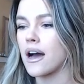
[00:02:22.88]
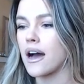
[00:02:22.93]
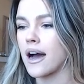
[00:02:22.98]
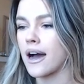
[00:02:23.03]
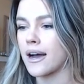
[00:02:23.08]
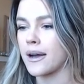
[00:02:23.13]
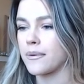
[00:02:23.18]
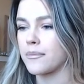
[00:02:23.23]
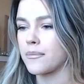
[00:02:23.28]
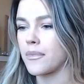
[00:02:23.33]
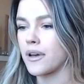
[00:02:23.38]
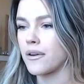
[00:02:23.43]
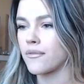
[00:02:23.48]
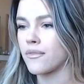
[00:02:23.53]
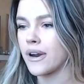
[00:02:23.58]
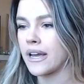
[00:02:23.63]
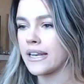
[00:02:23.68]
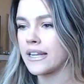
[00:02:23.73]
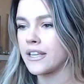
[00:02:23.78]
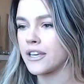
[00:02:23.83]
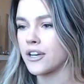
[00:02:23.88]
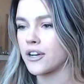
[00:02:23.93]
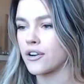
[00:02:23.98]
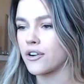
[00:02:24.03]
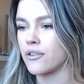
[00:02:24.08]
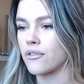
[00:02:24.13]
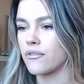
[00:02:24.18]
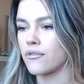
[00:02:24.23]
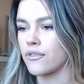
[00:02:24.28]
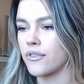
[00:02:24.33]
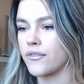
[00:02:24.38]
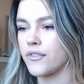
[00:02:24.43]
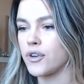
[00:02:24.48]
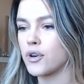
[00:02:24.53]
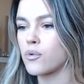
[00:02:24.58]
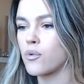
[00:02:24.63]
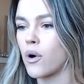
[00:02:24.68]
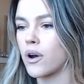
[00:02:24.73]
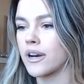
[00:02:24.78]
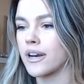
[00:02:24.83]
right here,
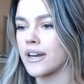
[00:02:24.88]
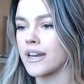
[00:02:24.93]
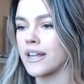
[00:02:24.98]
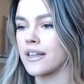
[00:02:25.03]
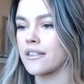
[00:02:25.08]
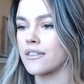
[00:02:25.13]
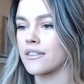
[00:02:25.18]
review quantity,